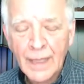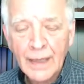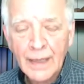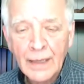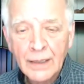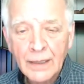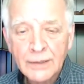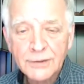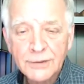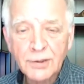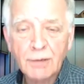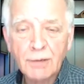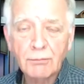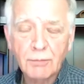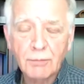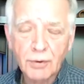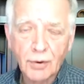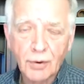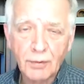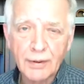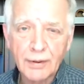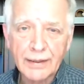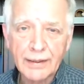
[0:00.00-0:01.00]
So we're
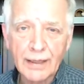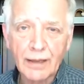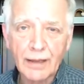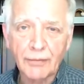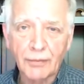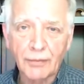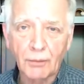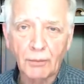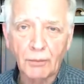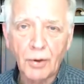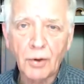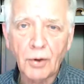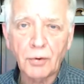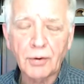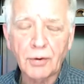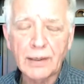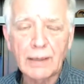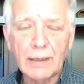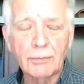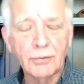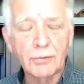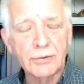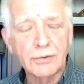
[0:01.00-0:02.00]
going down the road,
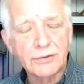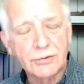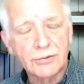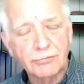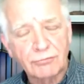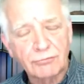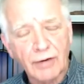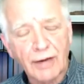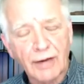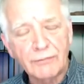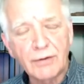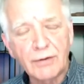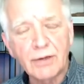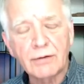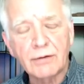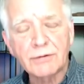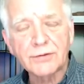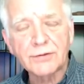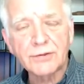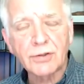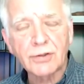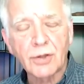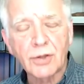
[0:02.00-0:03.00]
and I'm driving
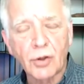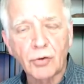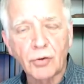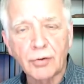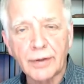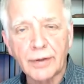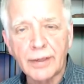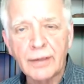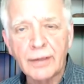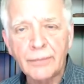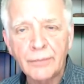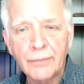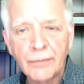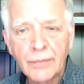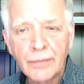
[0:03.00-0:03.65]
slowly,